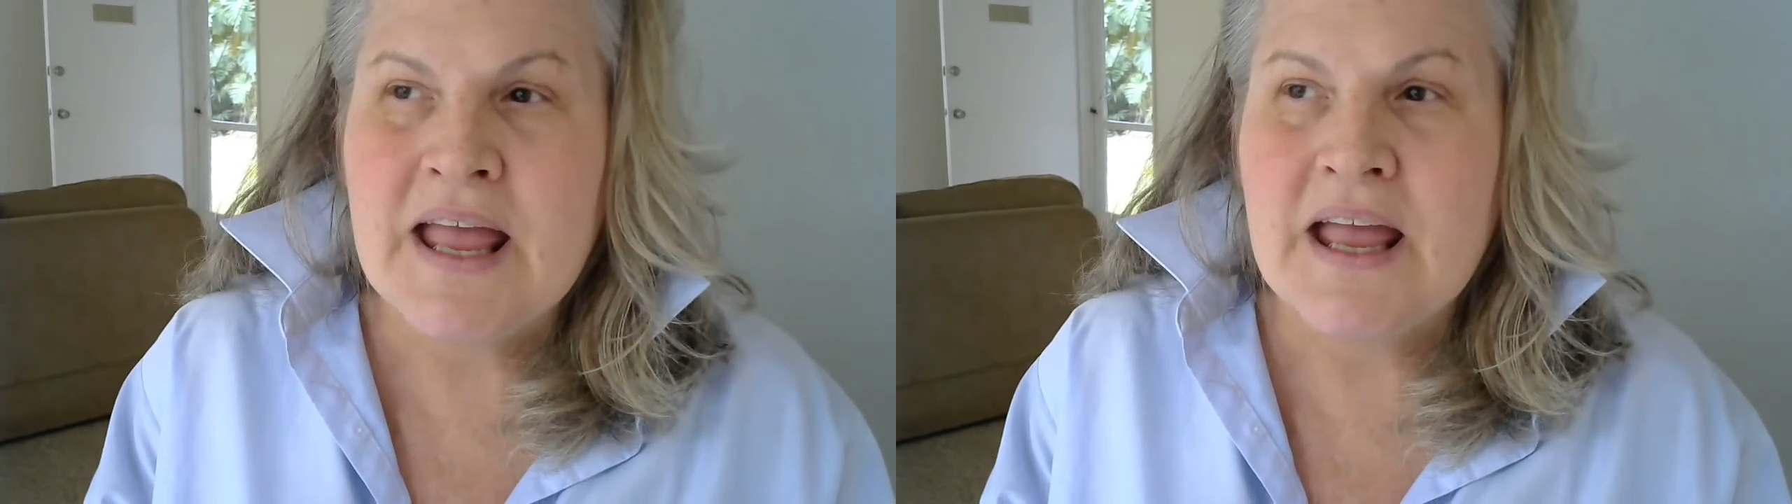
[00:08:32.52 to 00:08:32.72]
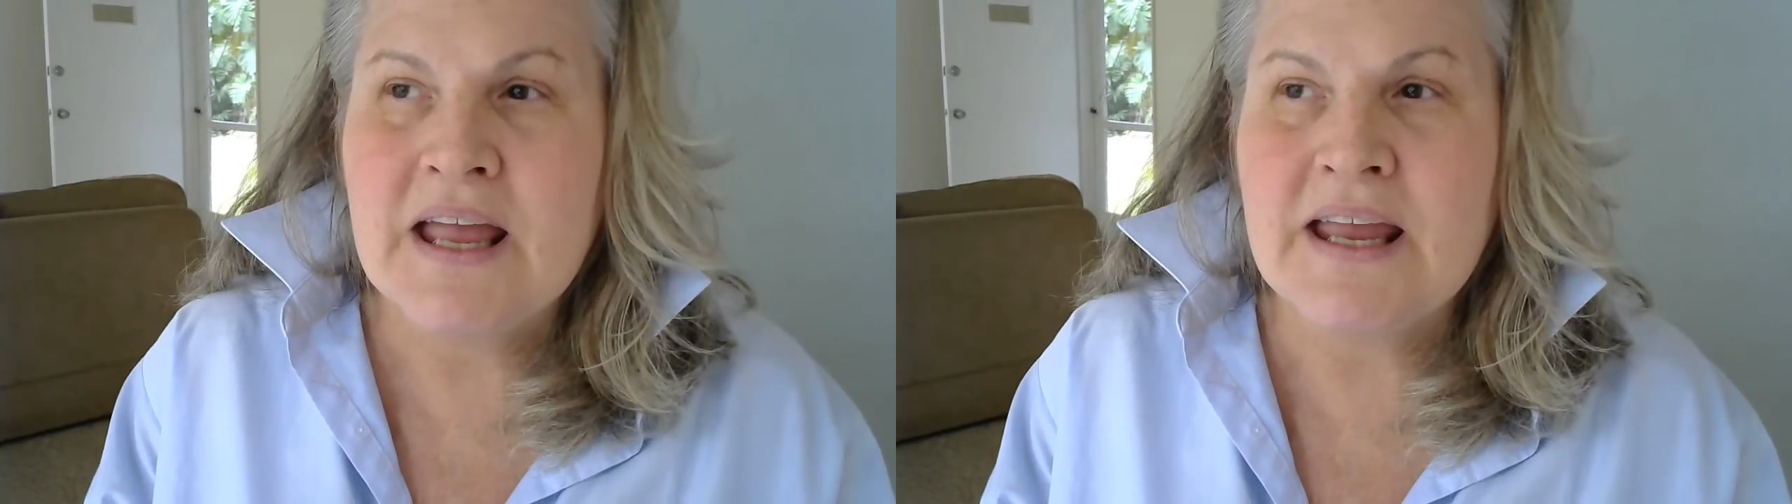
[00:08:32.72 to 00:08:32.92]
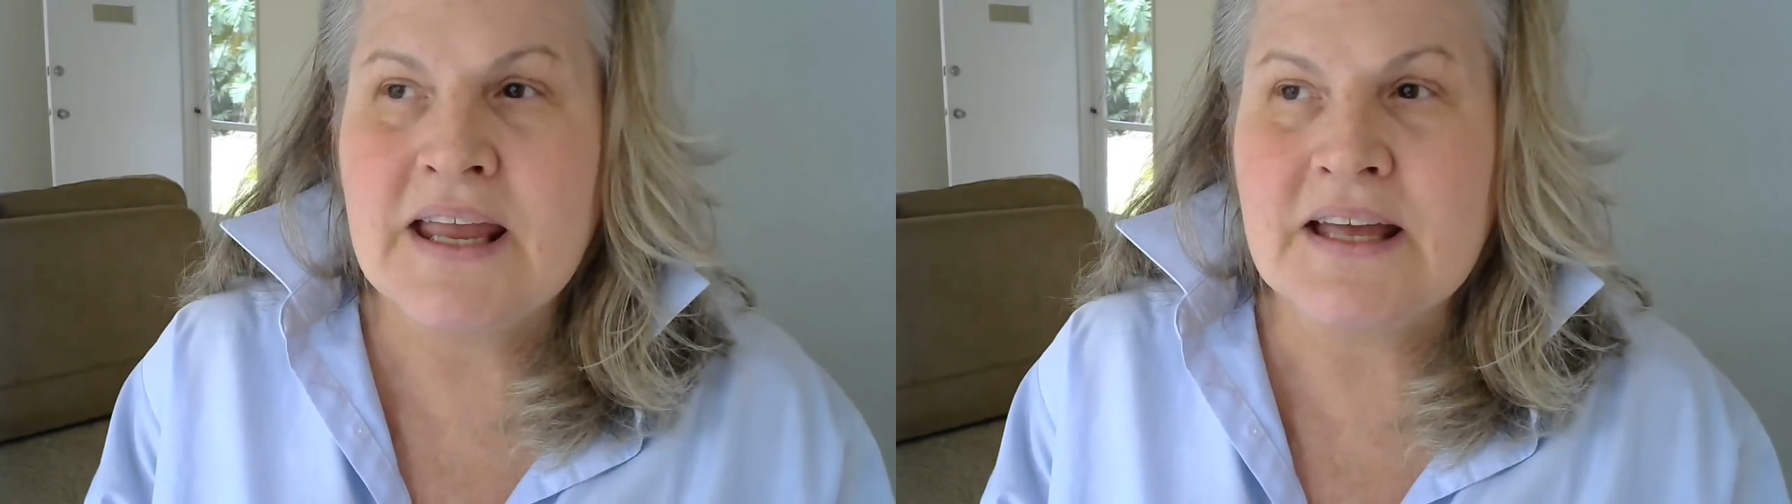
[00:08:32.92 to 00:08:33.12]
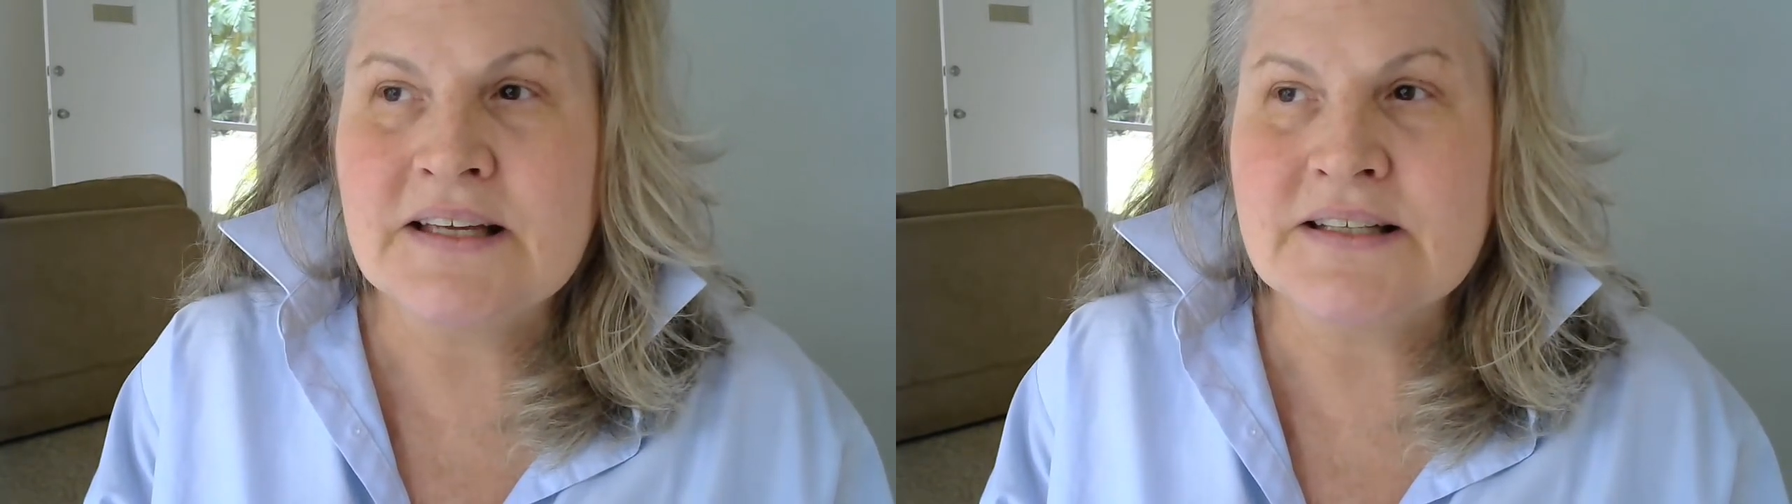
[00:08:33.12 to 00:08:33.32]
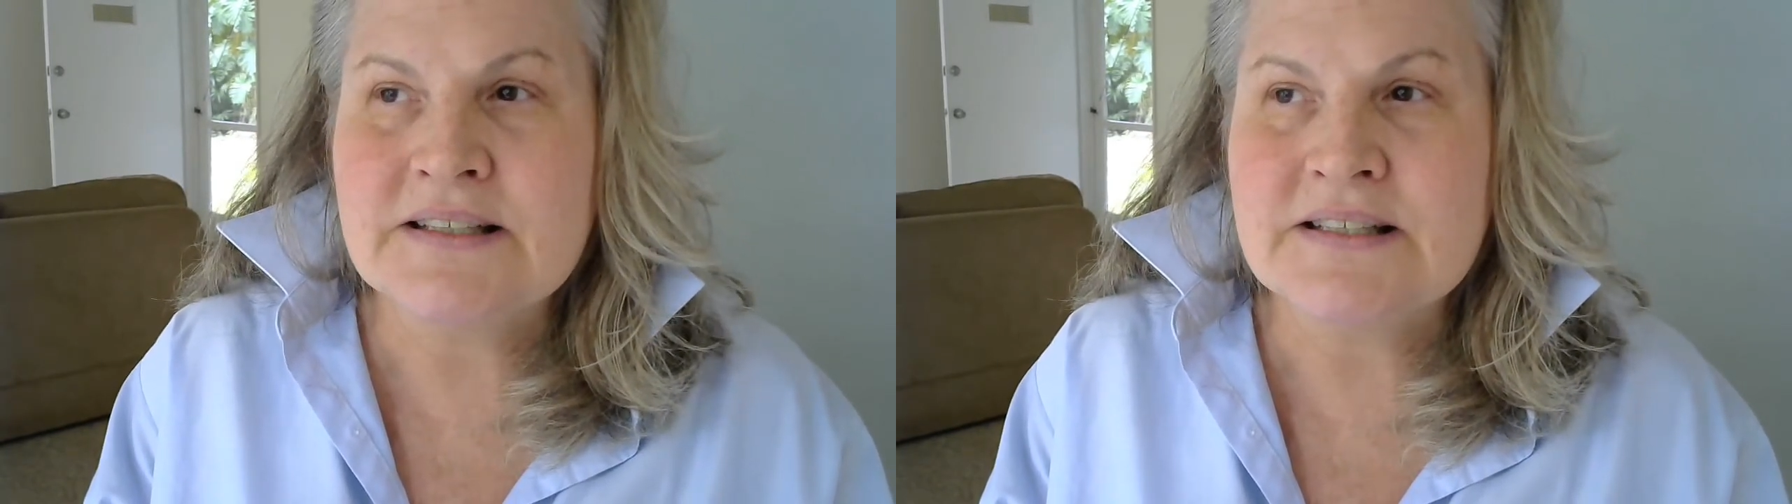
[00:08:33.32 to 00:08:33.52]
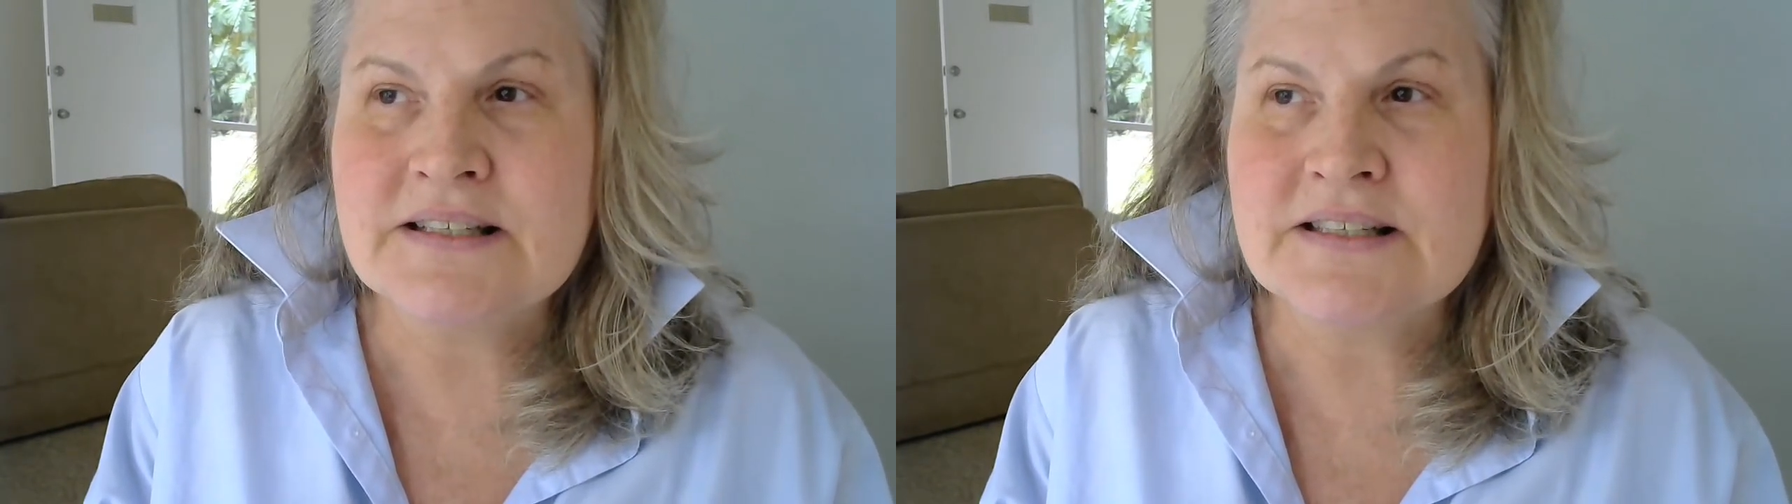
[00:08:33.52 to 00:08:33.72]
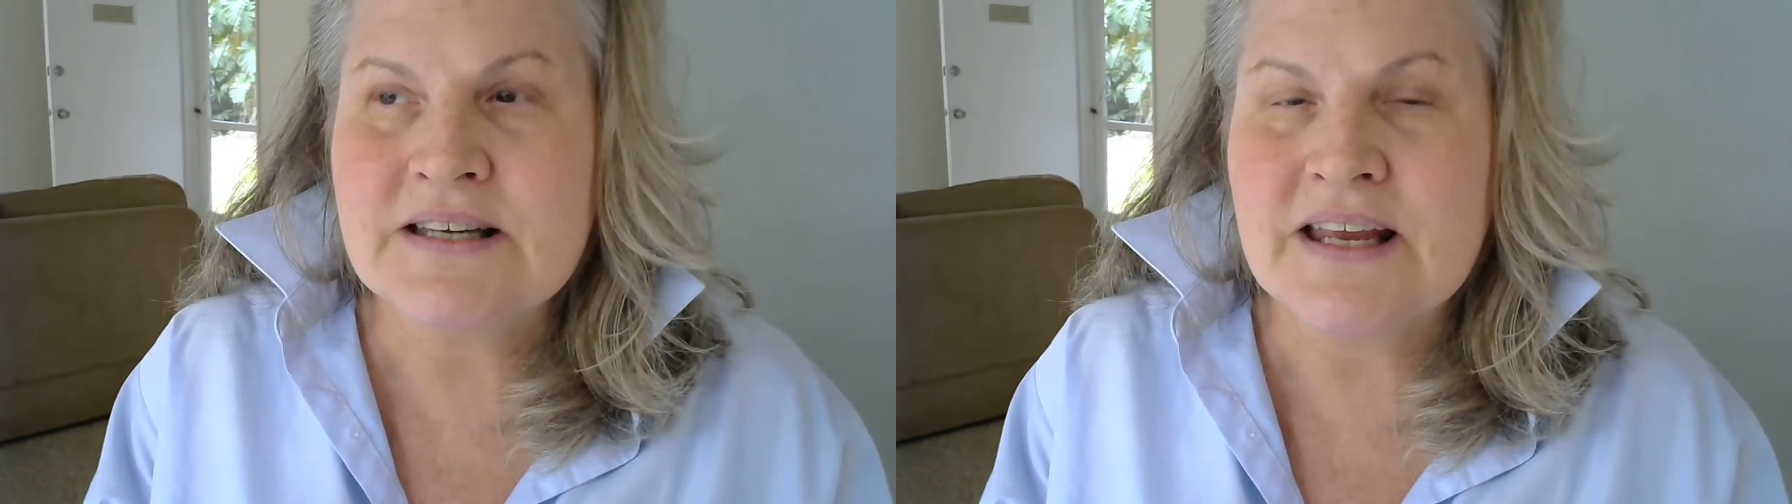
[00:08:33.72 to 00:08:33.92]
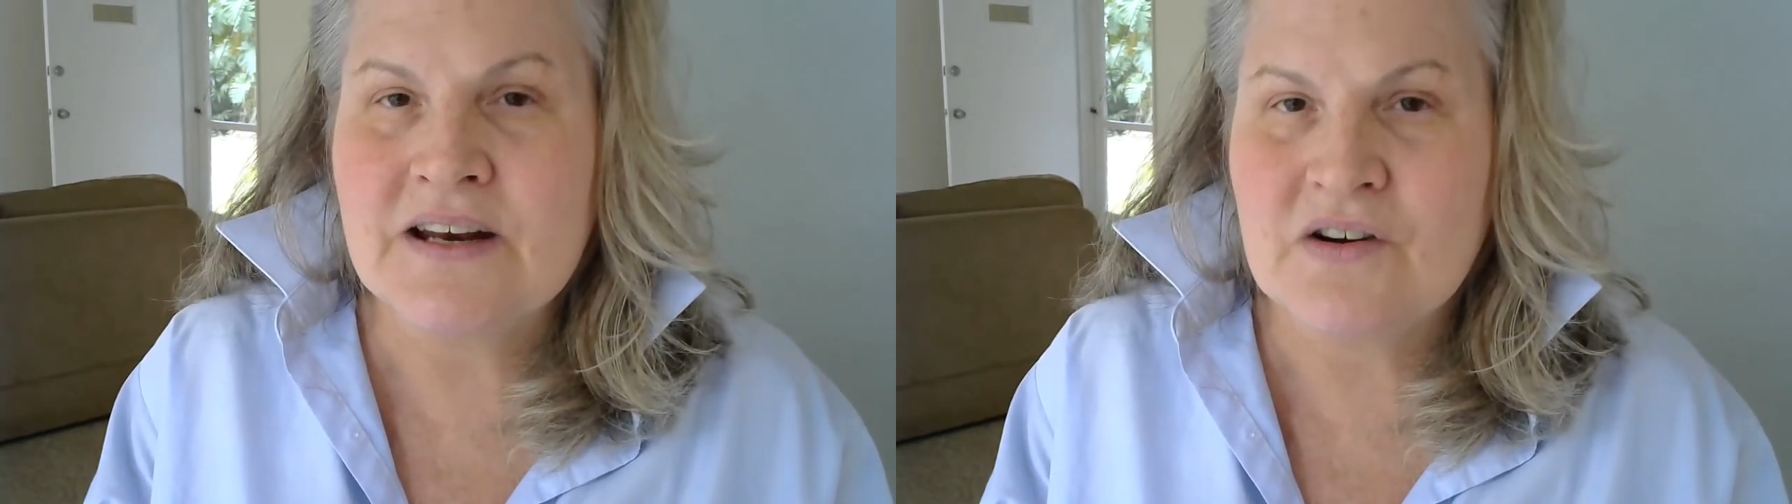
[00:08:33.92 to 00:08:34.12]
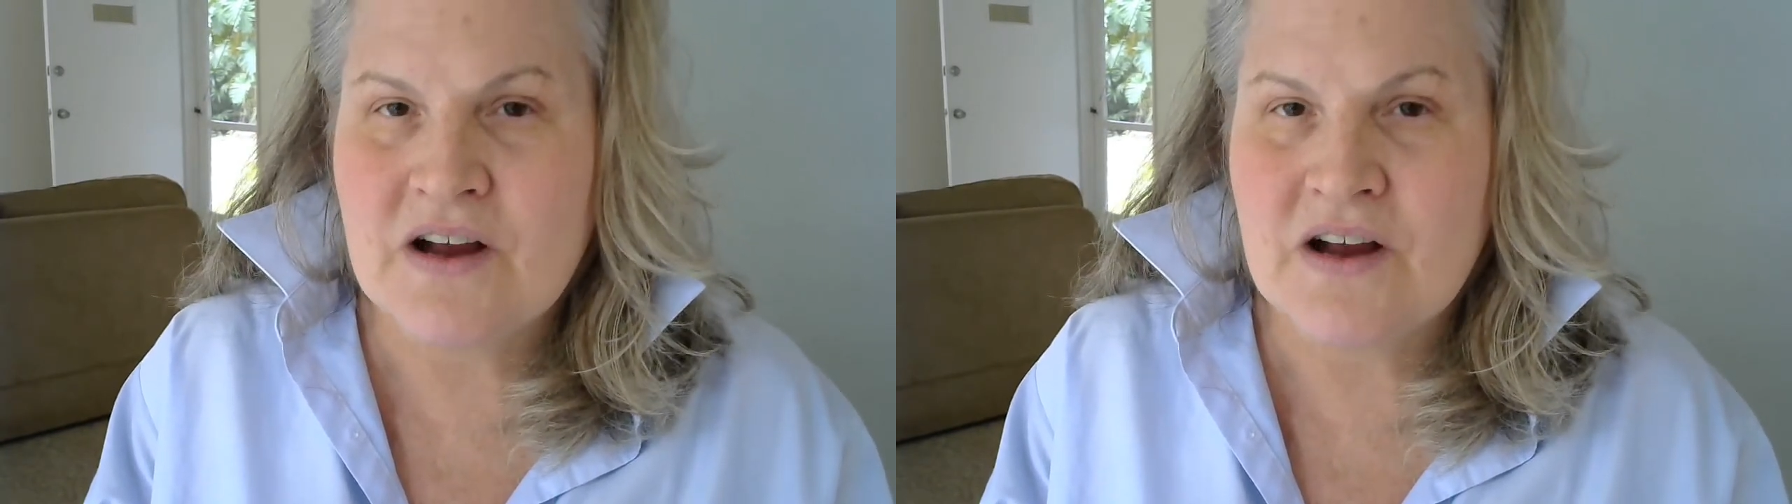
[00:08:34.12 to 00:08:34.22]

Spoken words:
and in our